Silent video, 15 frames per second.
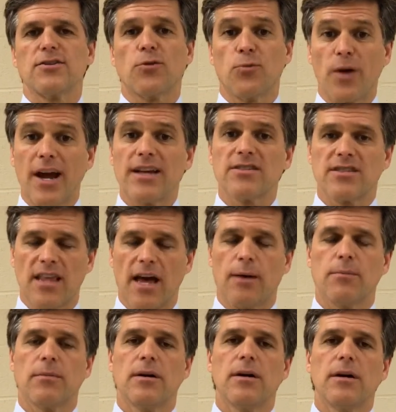to raise
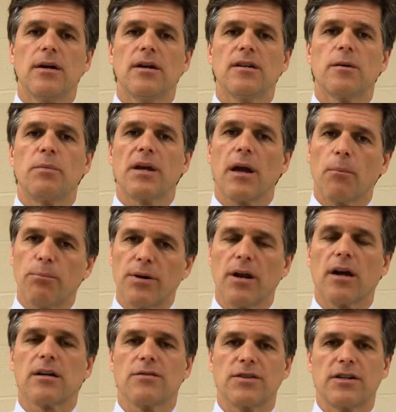them to become
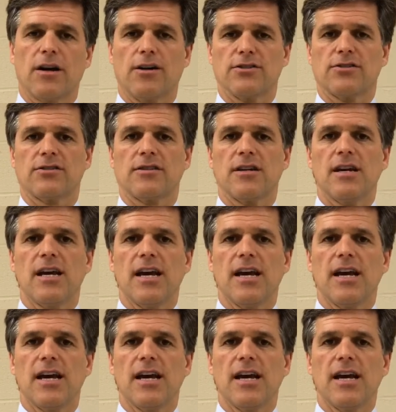productive adults.